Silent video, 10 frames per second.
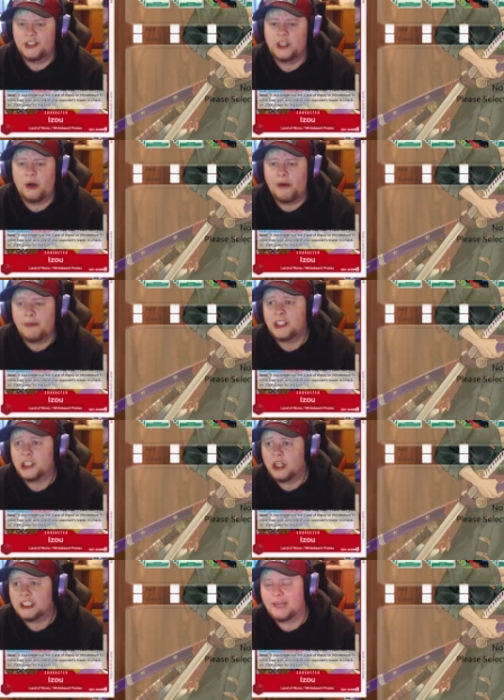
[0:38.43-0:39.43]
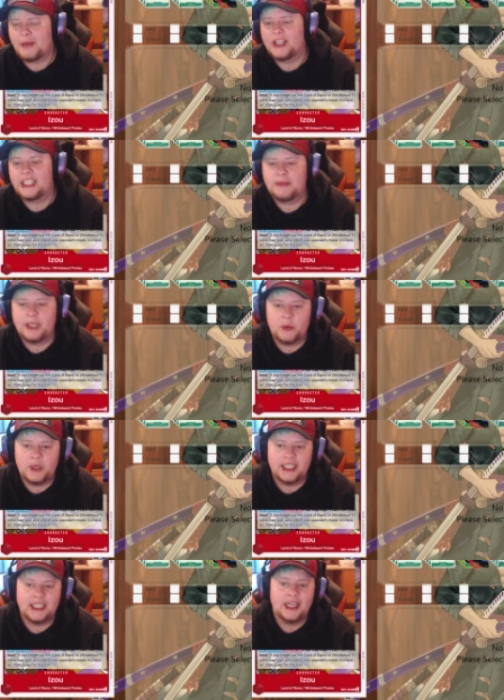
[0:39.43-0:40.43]
So a bunch of cards came out in
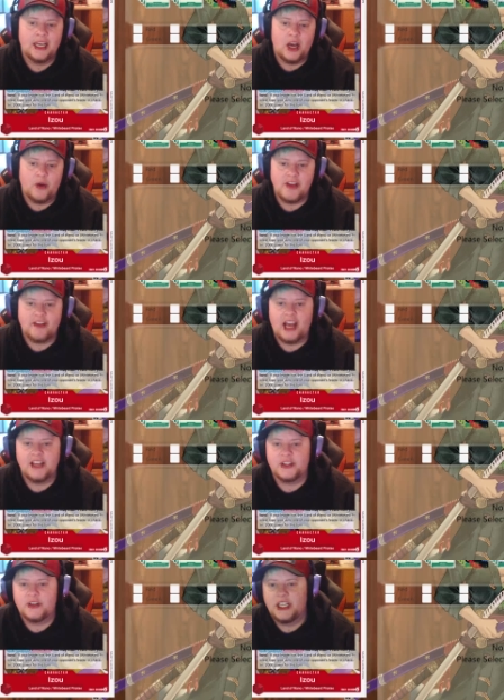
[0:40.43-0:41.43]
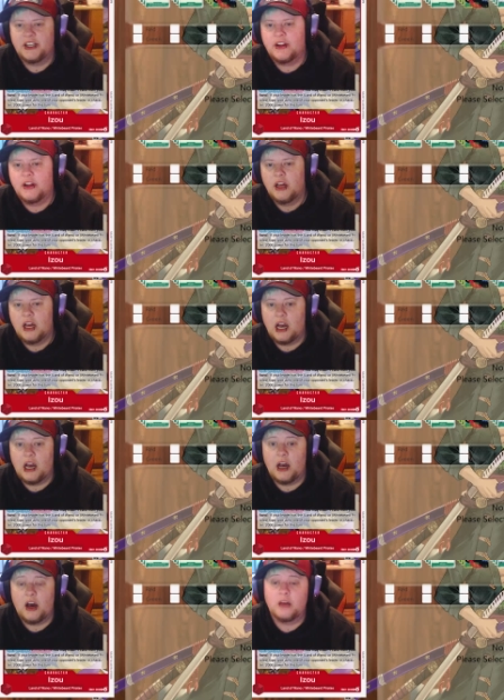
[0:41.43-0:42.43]
EB01. You have Izo here.
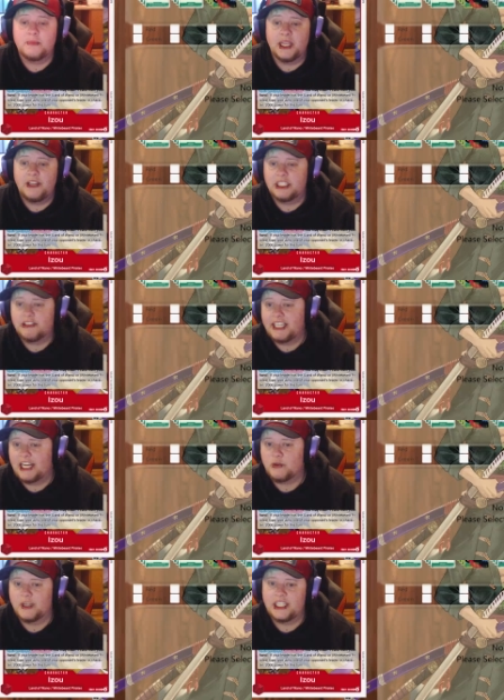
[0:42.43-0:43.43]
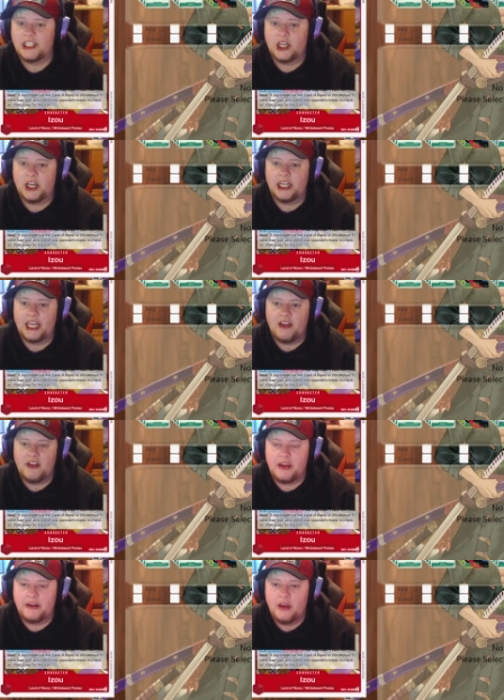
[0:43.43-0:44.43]
On play, you get to attach Rested Dawn, and then